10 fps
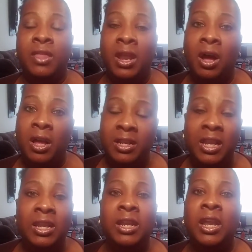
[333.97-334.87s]
That
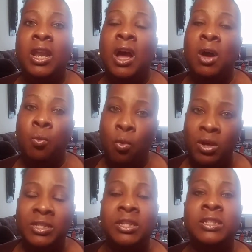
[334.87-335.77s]
unneeded and
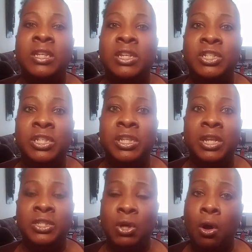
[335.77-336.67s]
unwanted
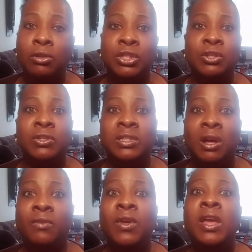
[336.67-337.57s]
attention that is called to
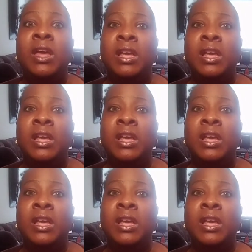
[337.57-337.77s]
yourself